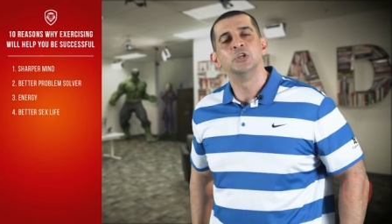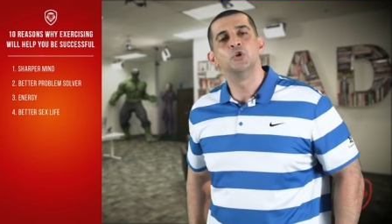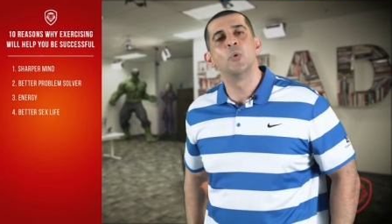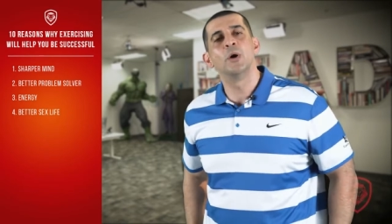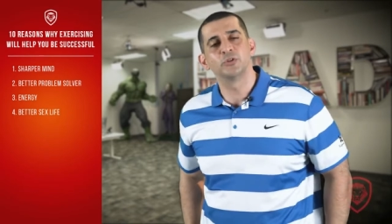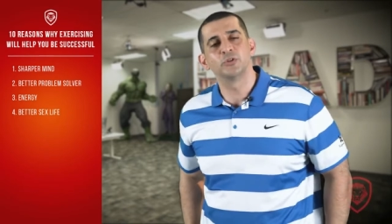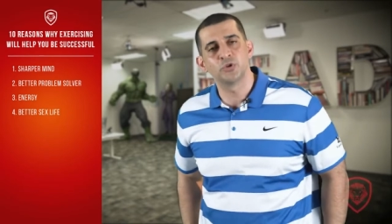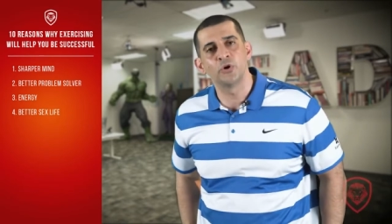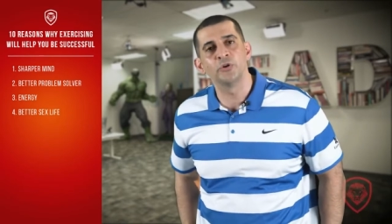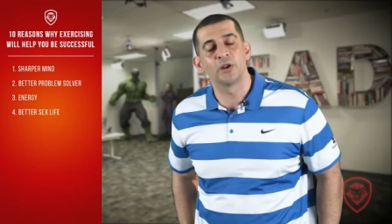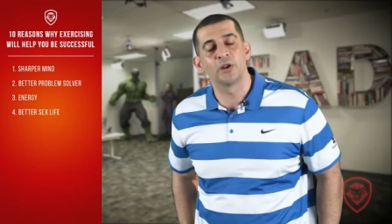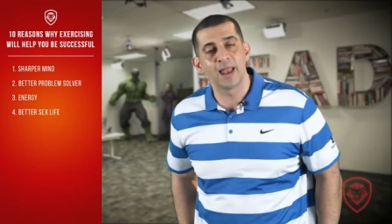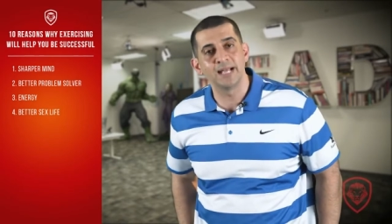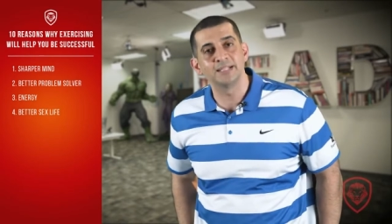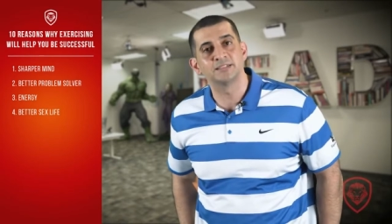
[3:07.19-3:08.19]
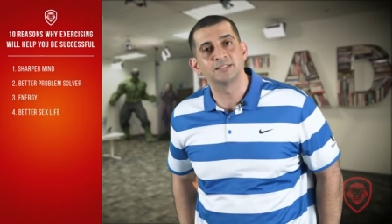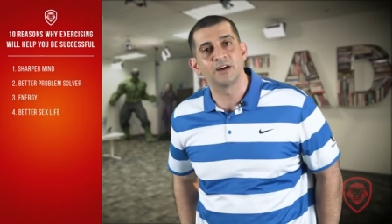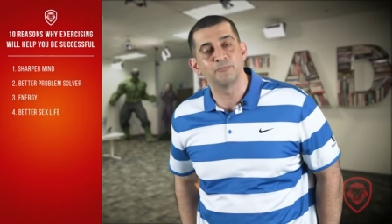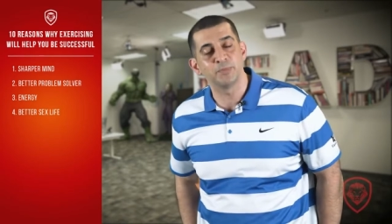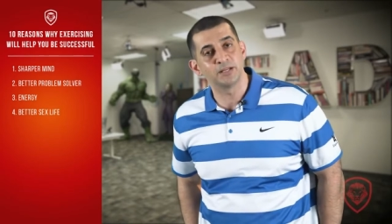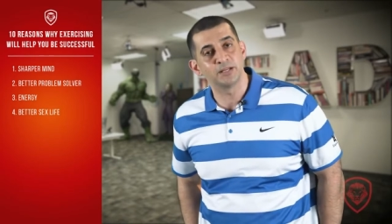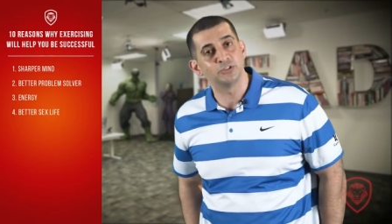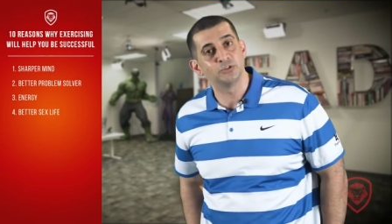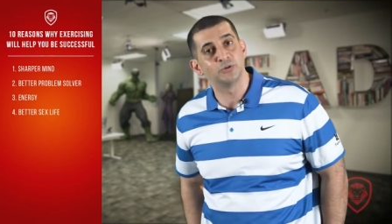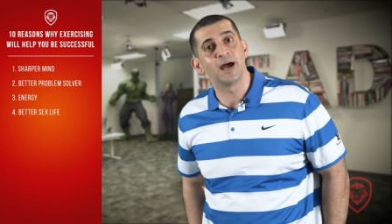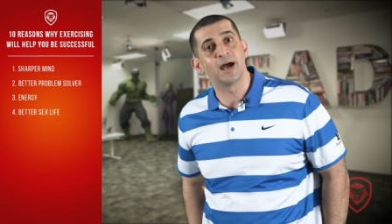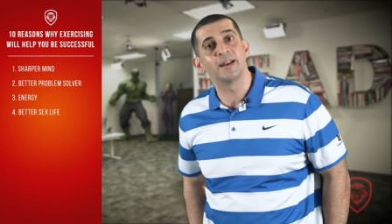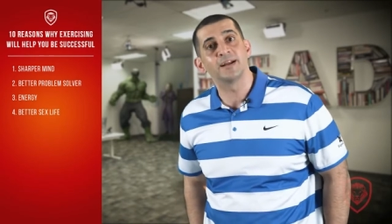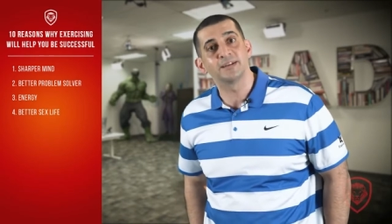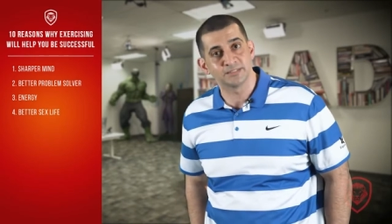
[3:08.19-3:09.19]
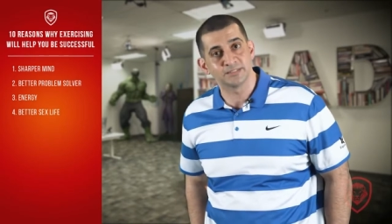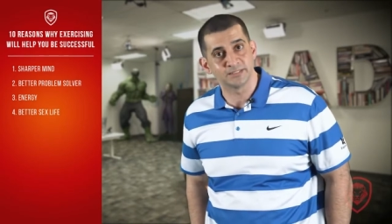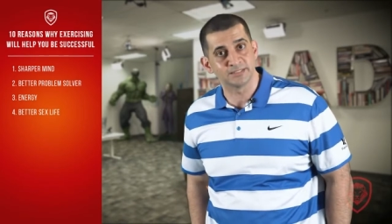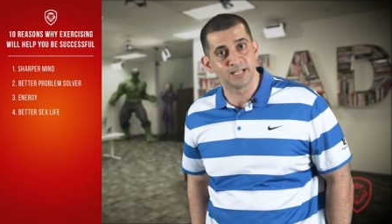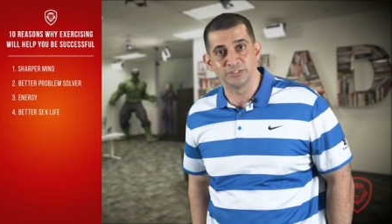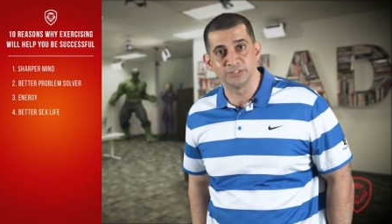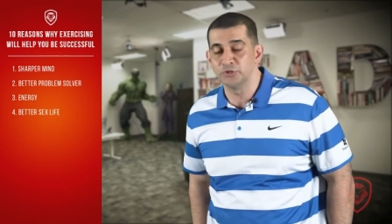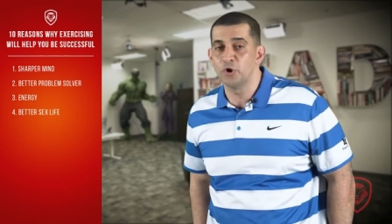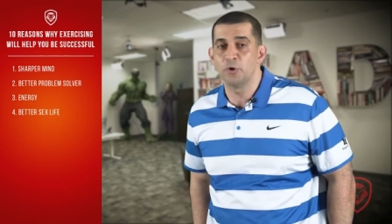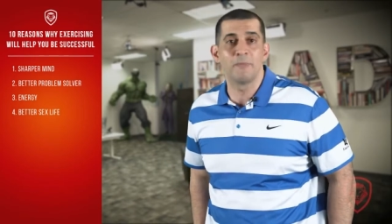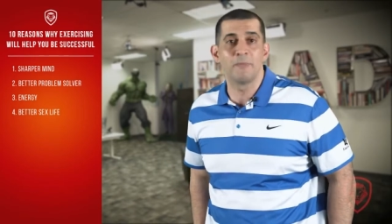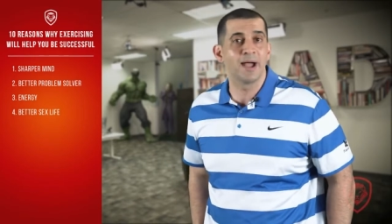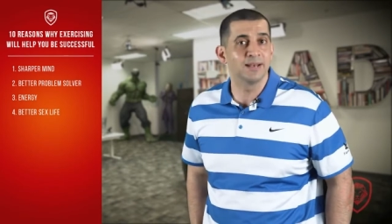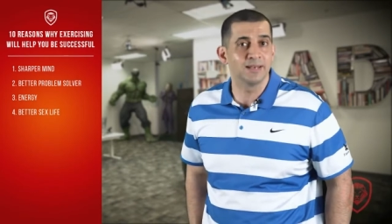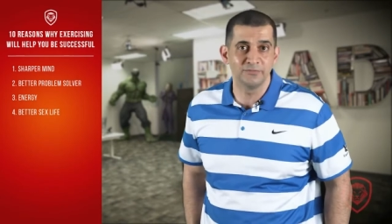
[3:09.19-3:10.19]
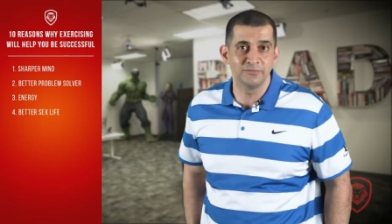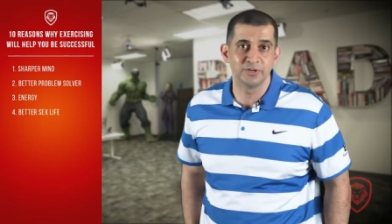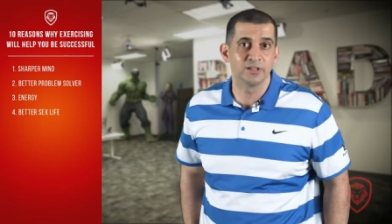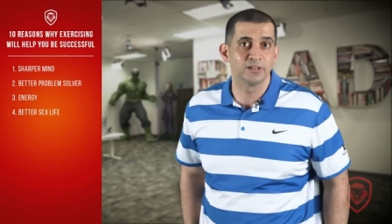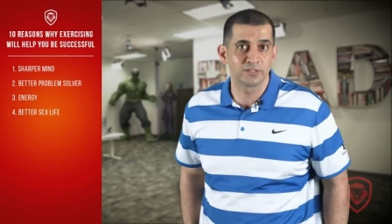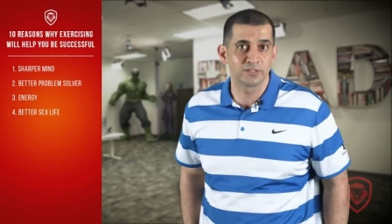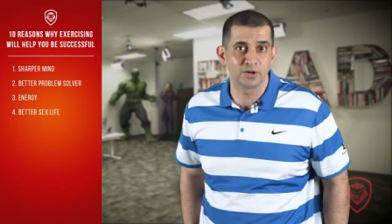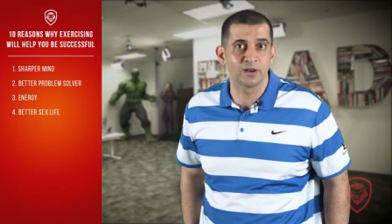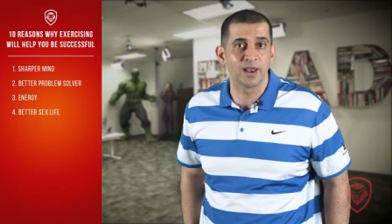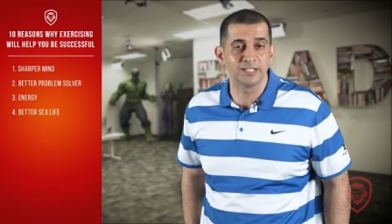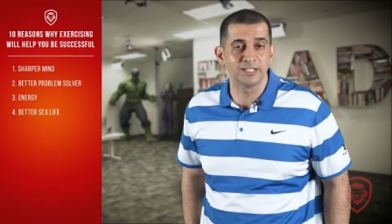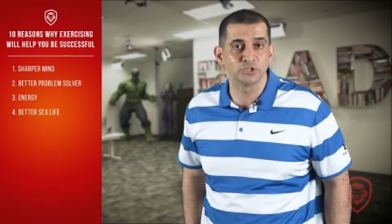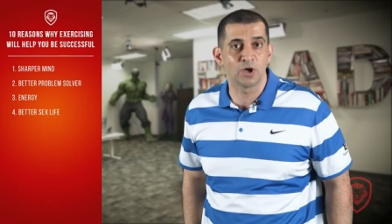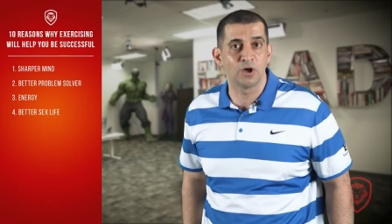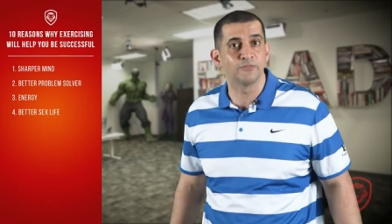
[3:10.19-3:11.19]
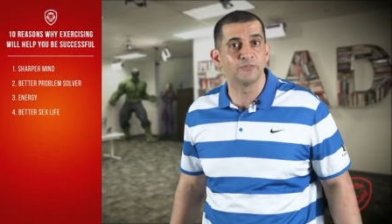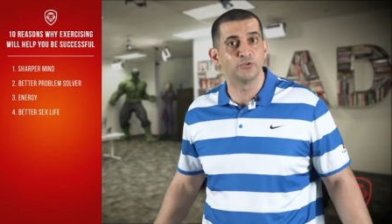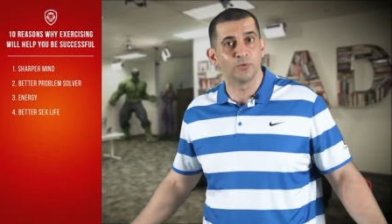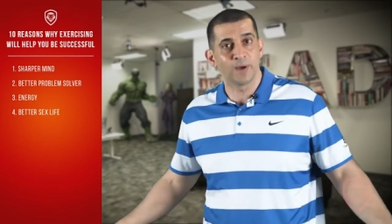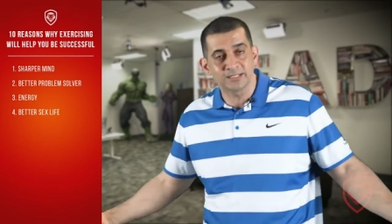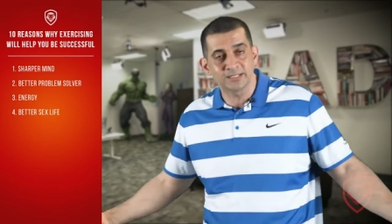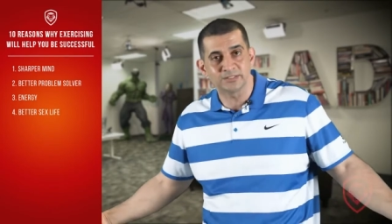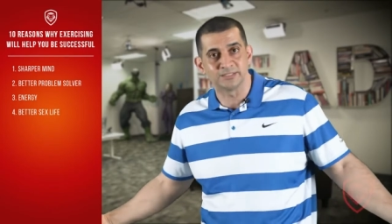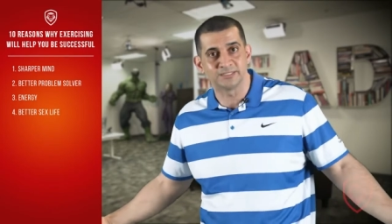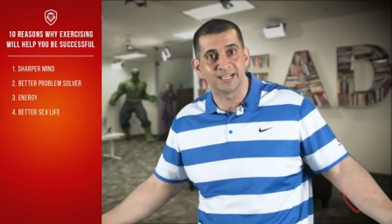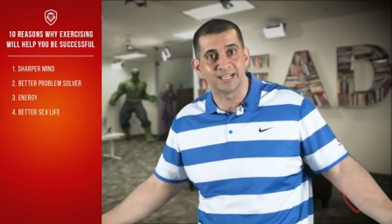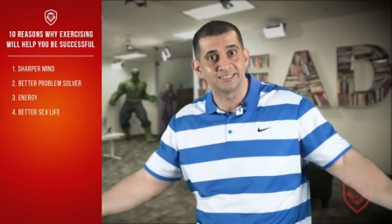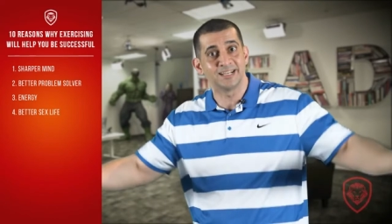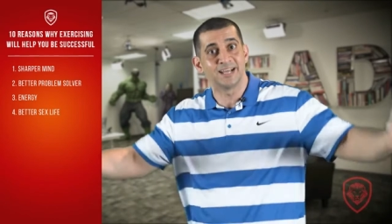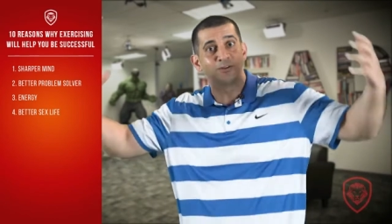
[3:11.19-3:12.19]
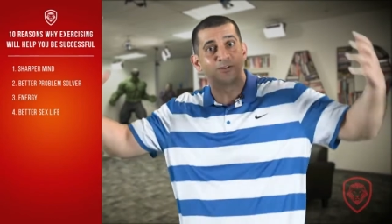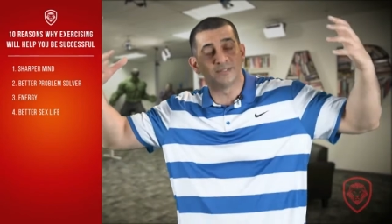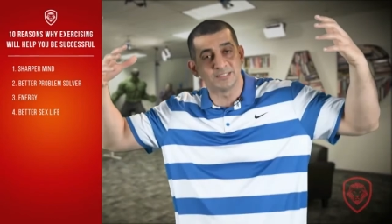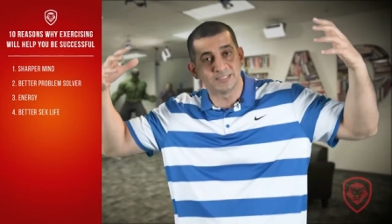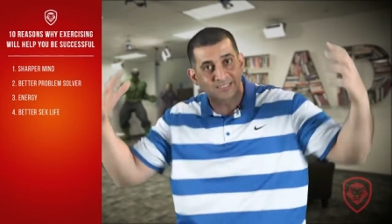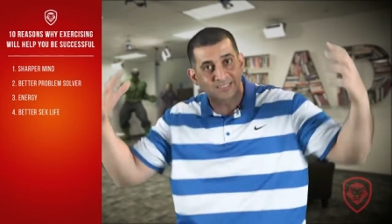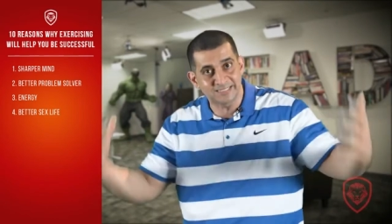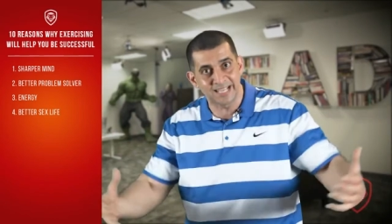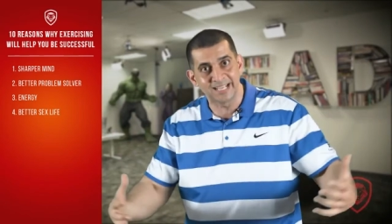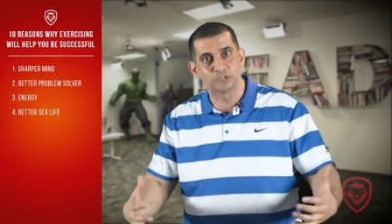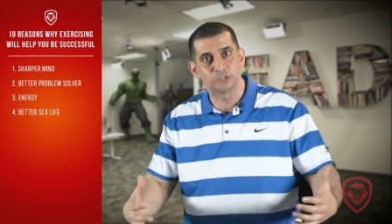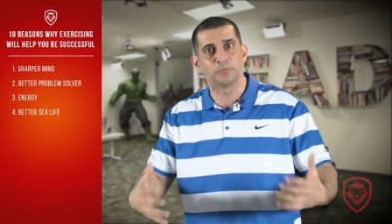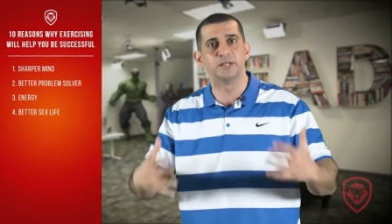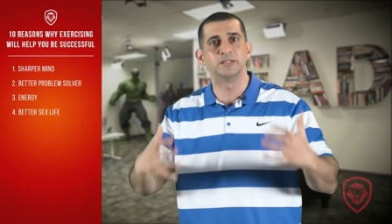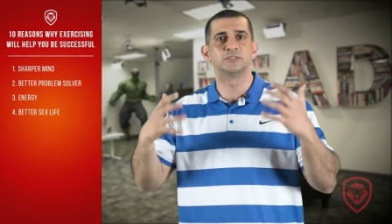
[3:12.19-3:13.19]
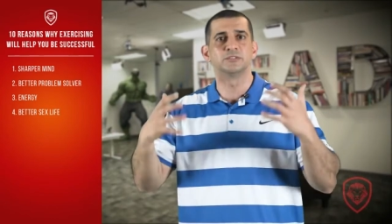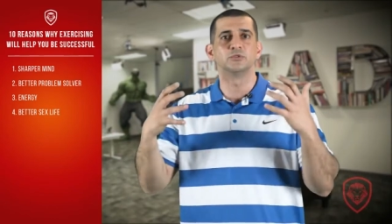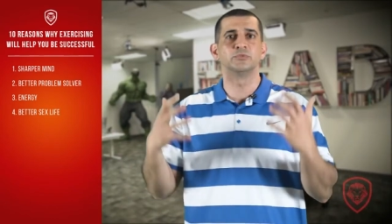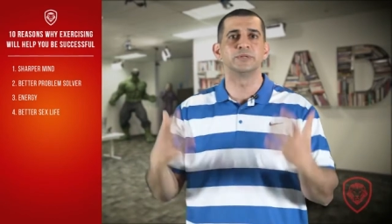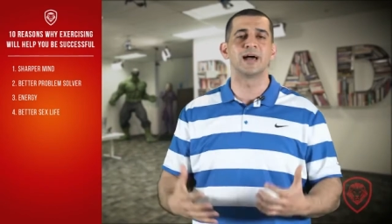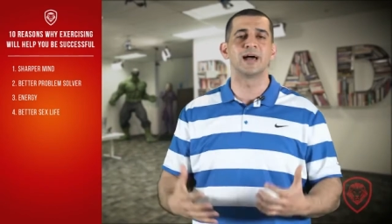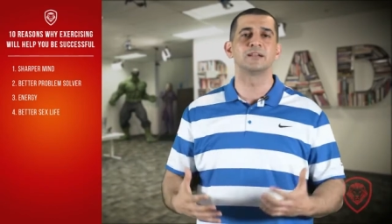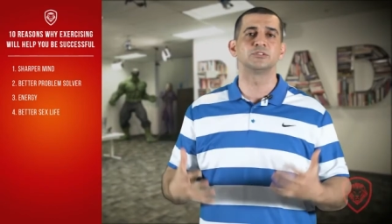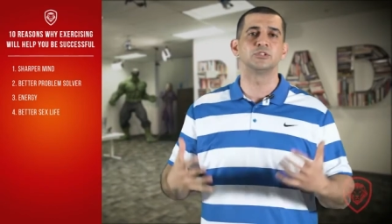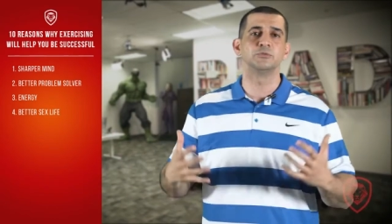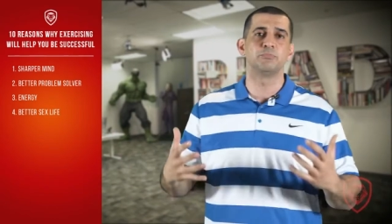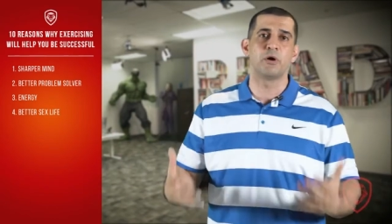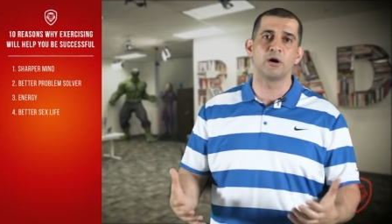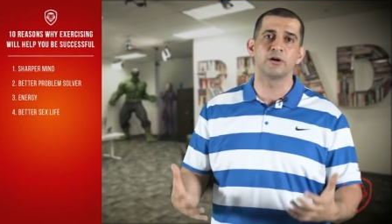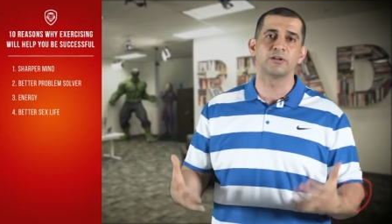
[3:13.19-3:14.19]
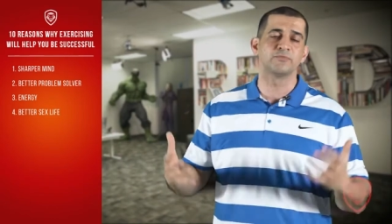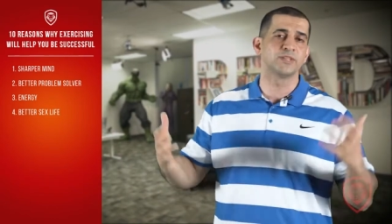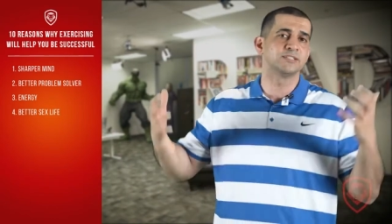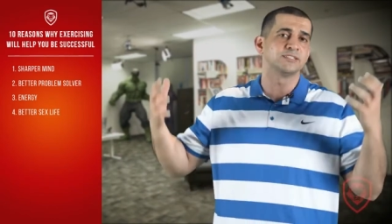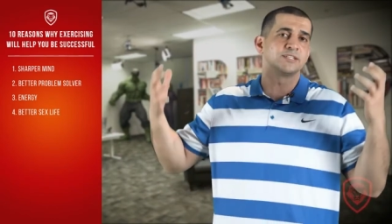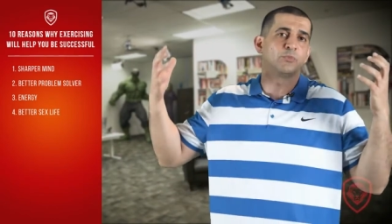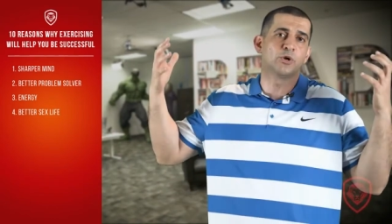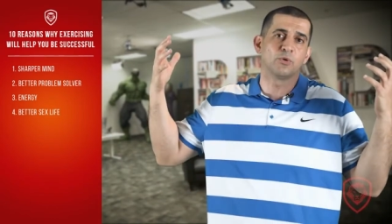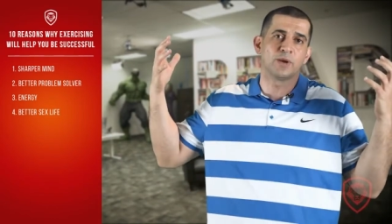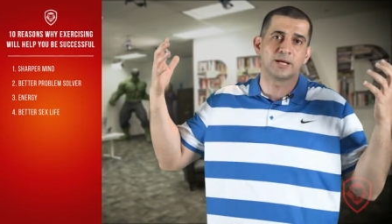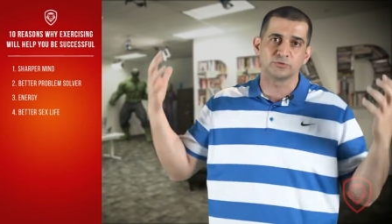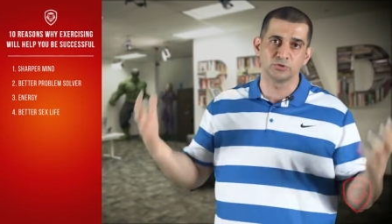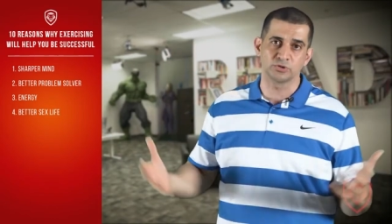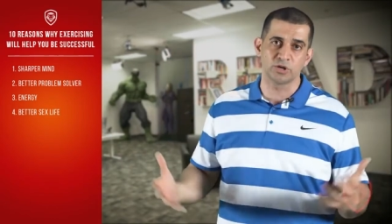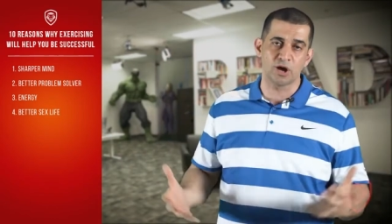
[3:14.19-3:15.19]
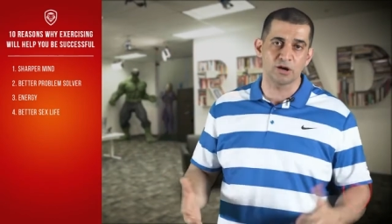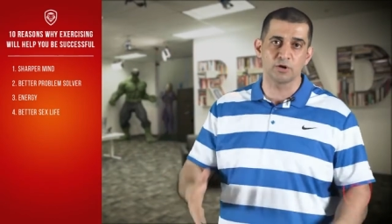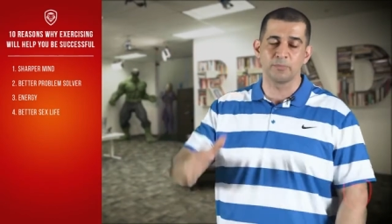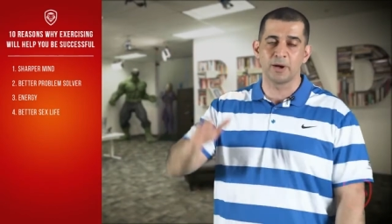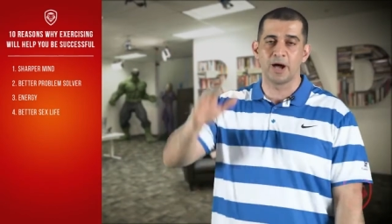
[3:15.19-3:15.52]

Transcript: You want to turn the lights off because you're not exercised. You don't mind leaving the lights on if you're exercised. And I know this stinks, but it's the reality part of things that we don't like to talk